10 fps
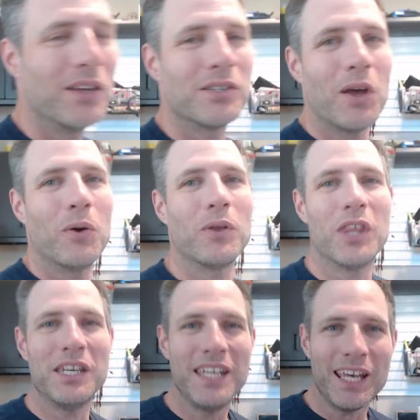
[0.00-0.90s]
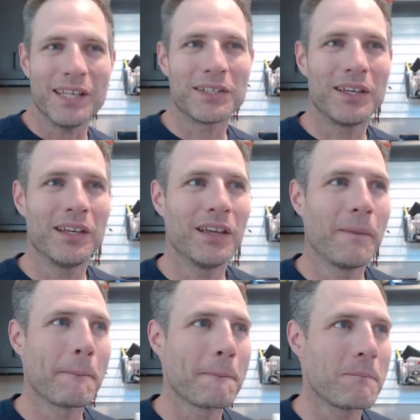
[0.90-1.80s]
so the disk
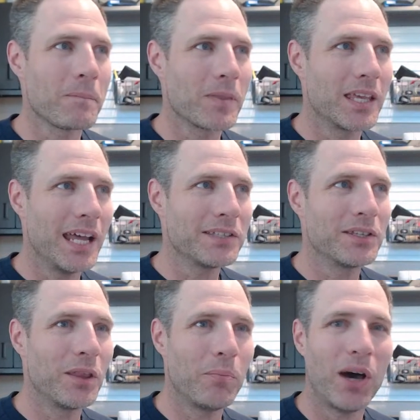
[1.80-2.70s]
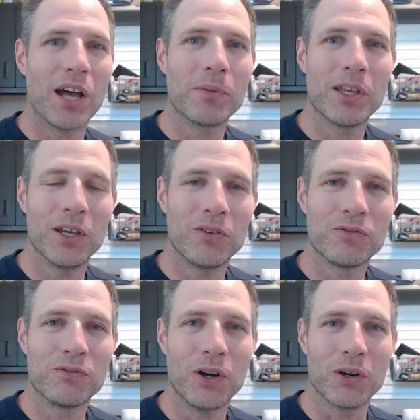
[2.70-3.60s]
gets to the bottom of the hill
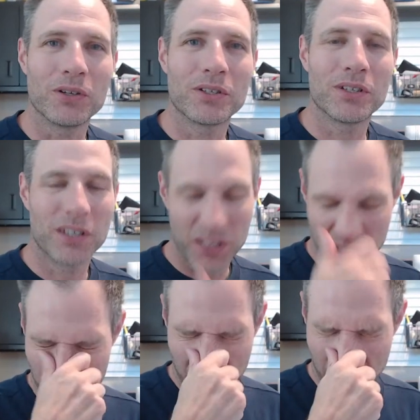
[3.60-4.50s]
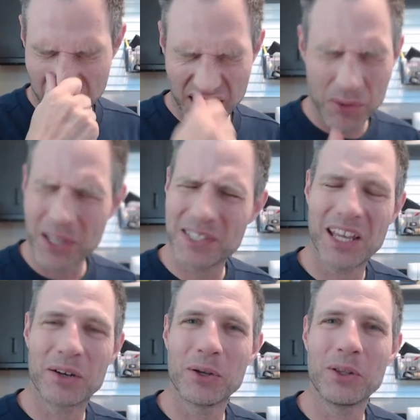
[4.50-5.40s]
first. Is that what I
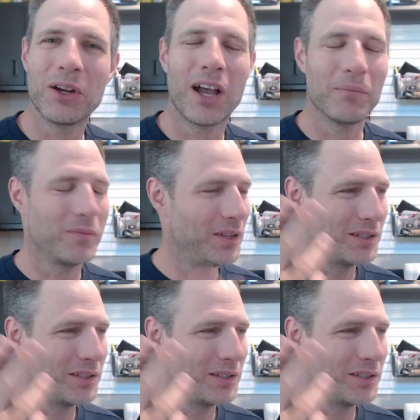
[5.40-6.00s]
said earlier?